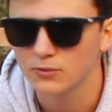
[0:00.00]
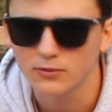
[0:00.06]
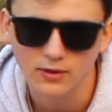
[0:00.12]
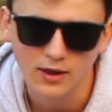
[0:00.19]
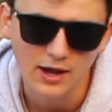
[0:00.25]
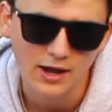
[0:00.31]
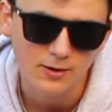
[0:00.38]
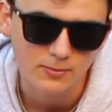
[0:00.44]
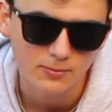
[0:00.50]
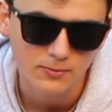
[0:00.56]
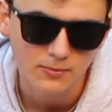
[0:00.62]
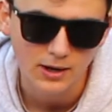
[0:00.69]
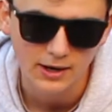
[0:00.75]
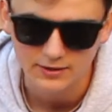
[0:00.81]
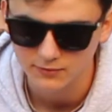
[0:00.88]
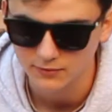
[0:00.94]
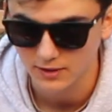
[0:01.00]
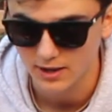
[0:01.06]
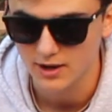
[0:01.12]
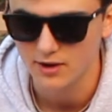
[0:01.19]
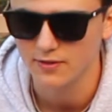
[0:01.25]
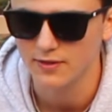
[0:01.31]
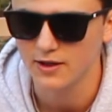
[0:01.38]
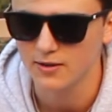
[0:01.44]
rely
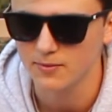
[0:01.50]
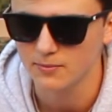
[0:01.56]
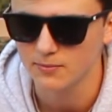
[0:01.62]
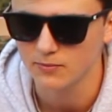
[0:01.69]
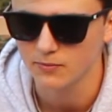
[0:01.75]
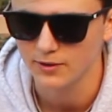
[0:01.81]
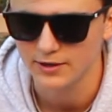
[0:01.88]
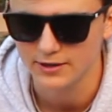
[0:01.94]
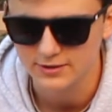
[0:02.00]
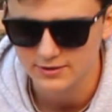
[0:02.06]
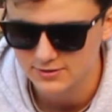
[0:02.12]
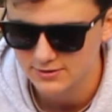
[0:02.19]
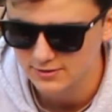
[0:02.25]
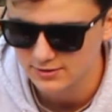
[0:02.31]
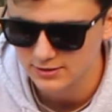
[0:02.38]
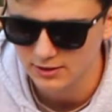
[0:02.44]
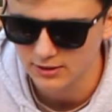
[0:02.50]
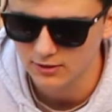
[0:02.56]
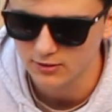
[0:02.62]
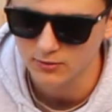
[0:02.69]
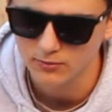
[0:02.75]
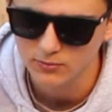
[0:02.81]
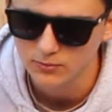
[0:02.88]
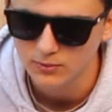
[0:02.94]
on them when it's, you
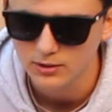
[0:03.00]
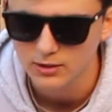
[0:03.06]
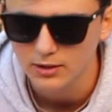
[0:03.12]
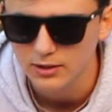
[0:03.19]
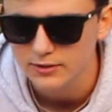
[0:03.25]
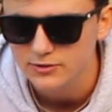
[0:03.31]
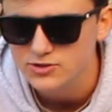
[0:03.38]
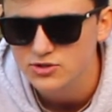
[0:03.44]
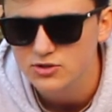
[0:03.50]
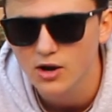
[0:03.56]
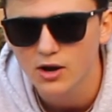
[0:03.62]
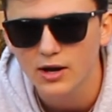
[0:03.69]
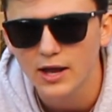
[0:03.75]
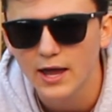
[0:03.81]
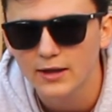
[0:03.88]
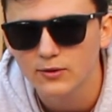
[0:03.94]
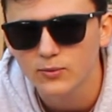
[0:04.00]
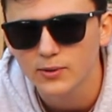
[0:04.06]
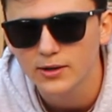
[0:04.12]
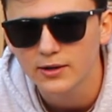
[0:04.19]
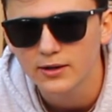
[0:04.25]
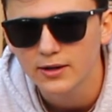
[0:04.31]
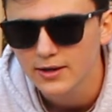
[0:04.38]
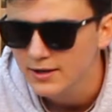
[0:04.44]
know, a strong
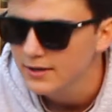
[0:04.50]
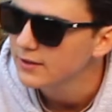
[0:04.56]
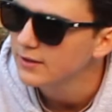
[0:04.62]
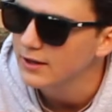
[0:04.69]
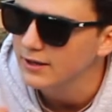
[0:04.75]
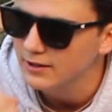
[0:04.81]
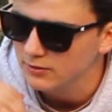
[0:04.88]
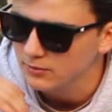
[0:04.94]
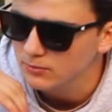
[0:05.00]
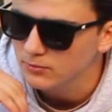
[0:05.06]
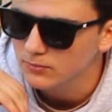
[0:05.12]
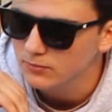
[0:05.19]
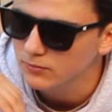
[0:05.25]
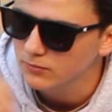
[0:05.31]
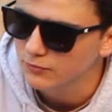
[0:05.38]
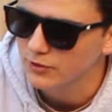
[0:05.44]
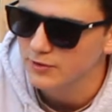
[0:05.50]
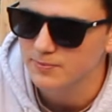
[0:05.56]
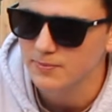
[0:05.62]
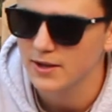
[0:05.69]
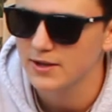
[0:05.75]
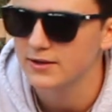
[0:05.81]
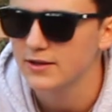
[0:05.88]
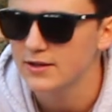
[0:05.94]
headwind, and I can rip
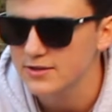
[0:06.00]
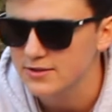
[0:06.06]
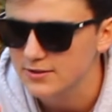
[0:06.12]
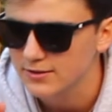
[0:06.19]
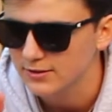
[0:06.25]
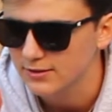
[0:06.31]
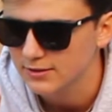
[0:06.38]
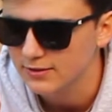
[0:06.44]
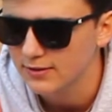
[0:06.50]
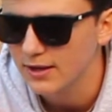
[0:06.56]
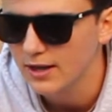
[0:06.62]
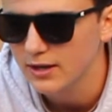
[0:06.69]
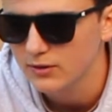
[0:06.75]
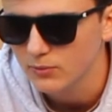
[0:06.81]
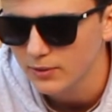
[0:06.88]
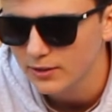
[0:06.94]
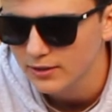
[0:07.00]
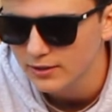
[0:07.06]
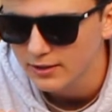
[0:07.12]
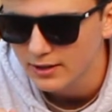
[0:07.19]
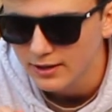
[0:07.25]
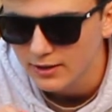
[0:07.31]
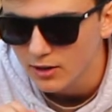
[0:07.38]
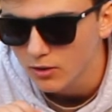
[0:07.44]
my disc in the headwind
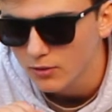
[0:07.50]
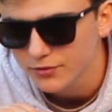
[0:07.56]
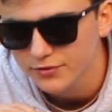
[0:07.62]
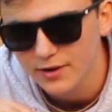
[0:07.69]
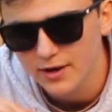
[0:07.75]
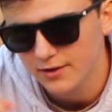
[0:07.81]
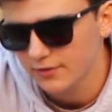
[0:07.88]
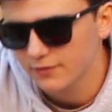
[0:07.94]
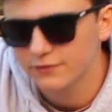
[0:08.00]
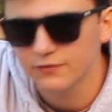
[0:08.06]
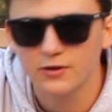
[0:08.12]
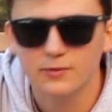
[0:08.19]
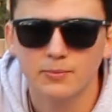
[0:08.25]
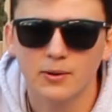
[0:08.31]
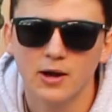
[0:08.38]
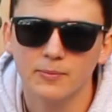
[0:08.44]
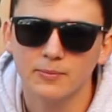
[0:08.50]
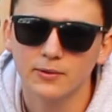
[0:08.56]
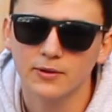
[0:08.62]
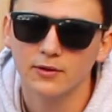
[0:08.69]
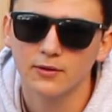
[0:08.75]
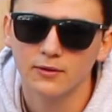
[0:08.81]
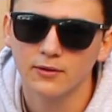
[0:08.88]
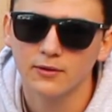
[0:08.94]
and I know it's not going to flip up
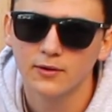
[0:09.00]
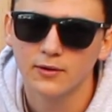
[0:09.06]
and